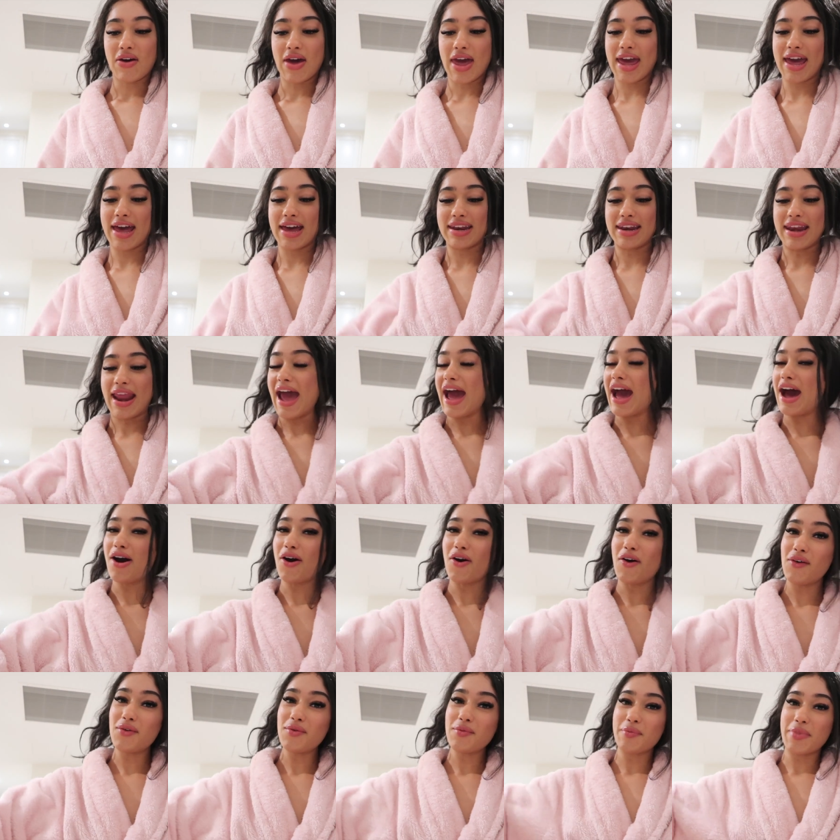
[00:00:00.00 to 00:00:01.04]
And
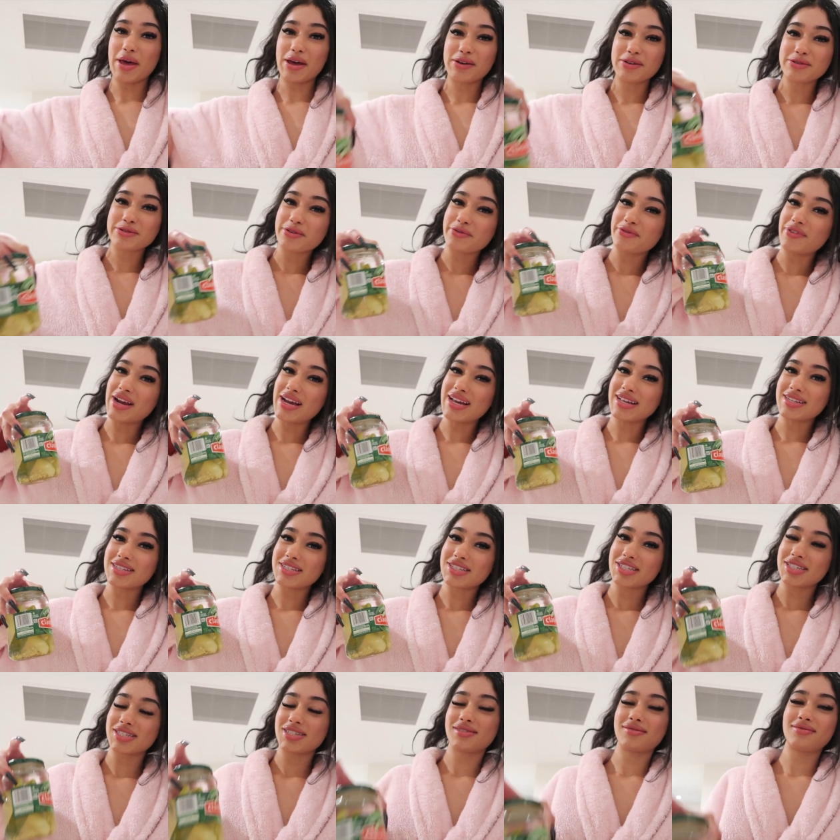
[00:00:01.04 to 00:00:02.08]
now, pickles with
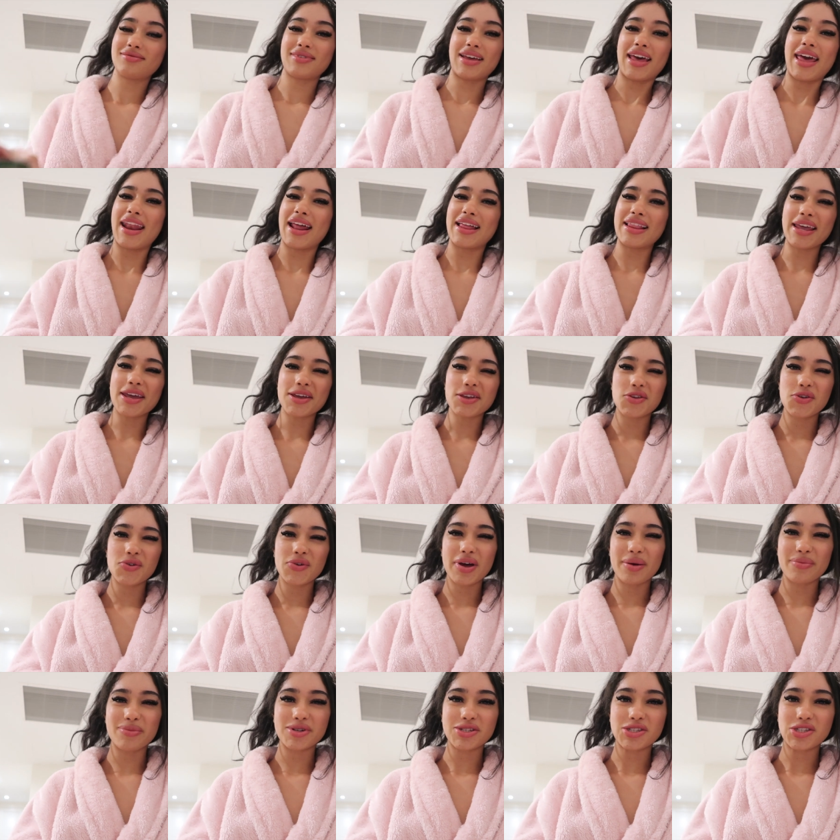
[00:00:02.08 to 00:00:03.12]
ranch. And I like
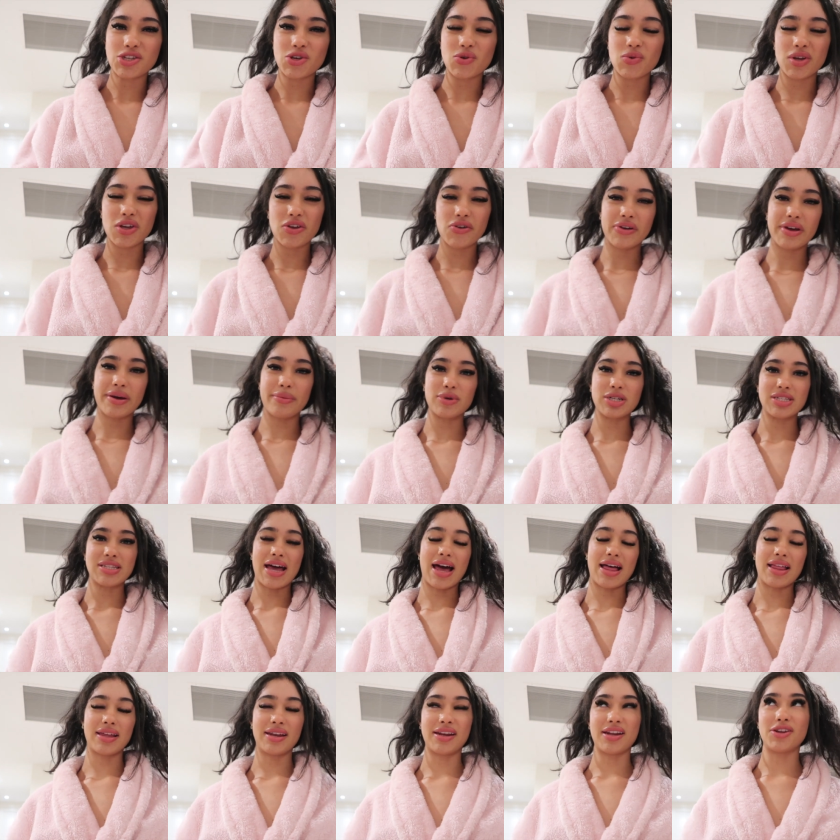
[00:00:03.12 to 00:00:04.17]
cucumbers too and cucumber
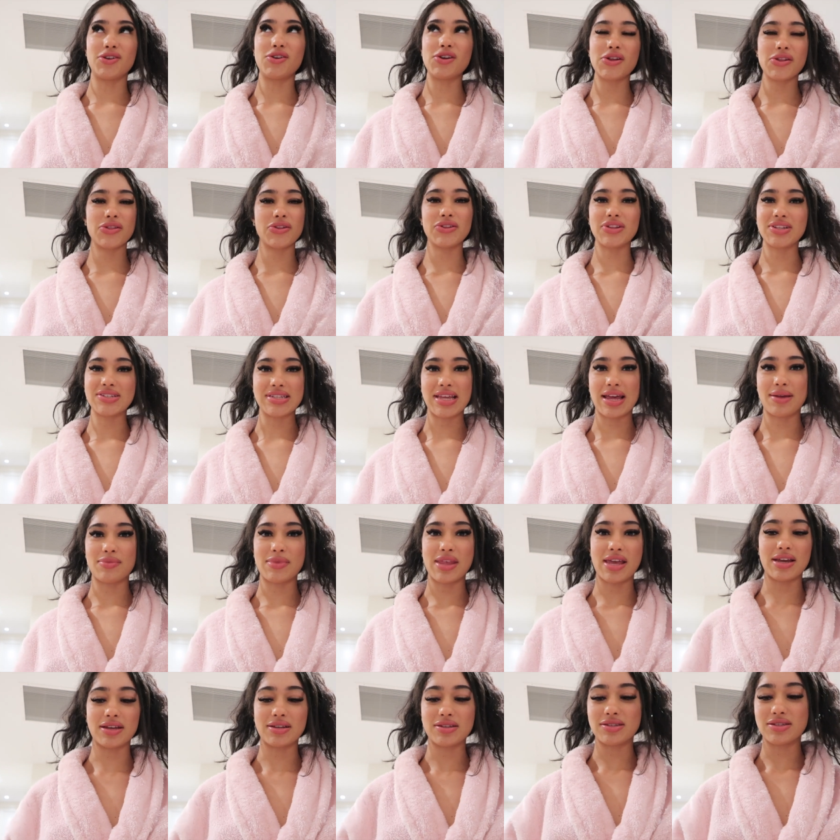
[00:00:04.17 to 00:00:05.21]
salad and you know they're the same
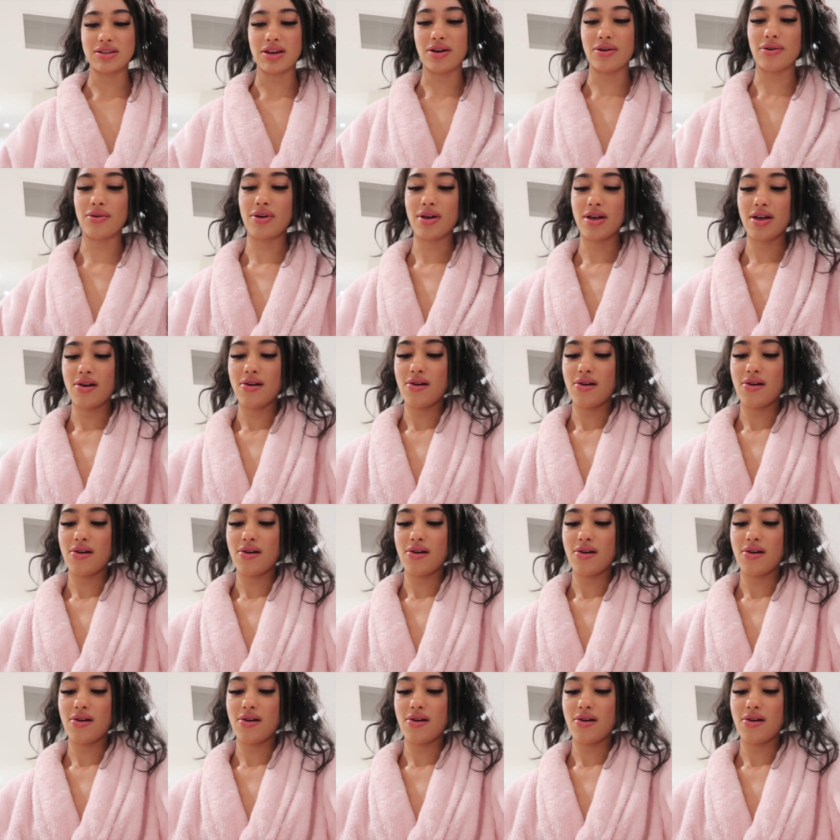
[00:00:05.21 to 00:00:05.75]
thing so